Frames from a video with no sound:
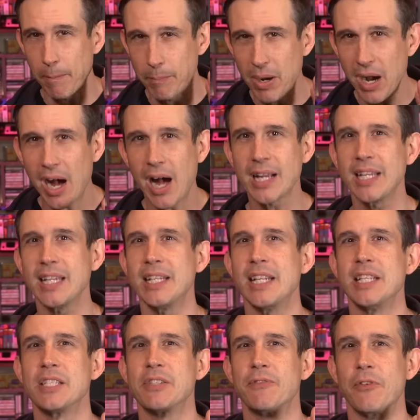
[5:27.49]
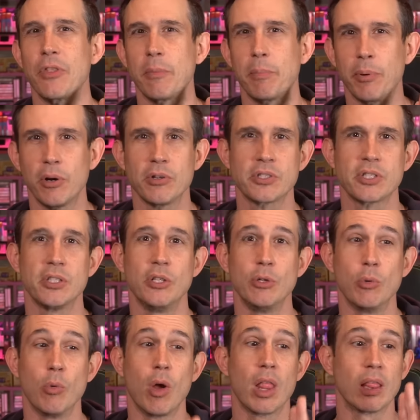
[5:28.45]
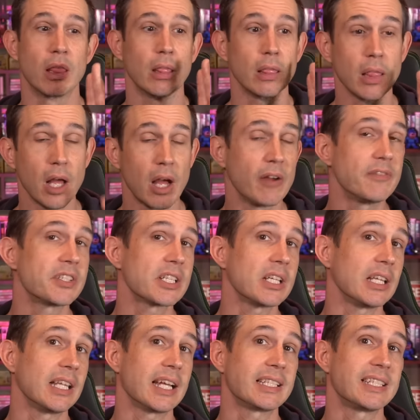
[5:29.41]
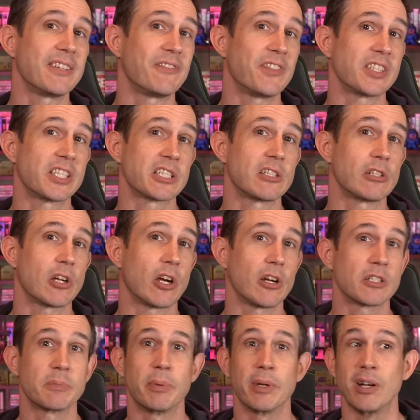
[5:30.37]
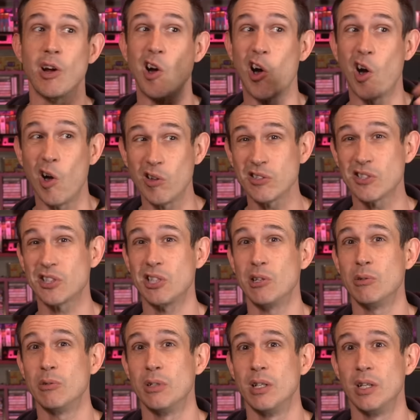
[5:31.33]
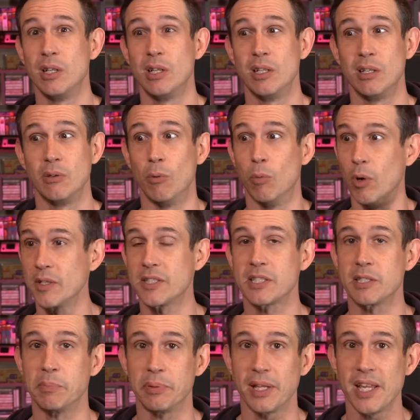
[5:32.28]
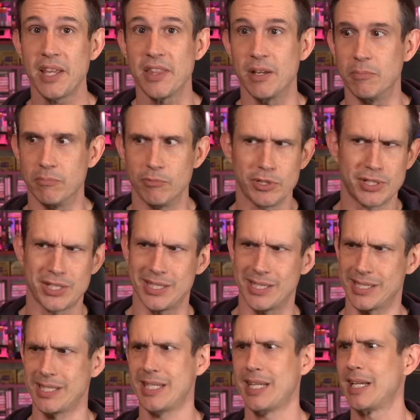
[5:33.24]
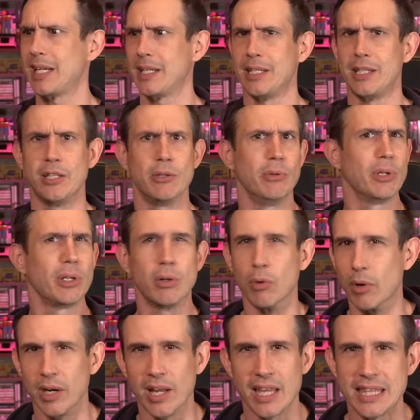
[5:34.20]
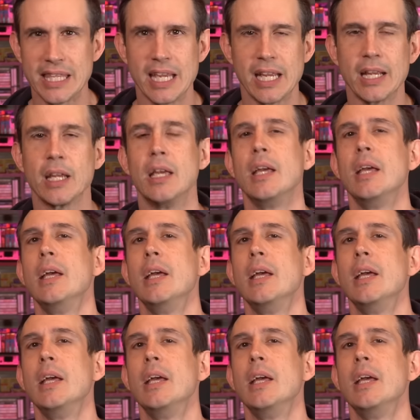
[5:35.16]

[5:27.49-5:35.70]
Pocket is for the person who loves collecting physical cards, but also wants to play them, which is like a unicorn, I think.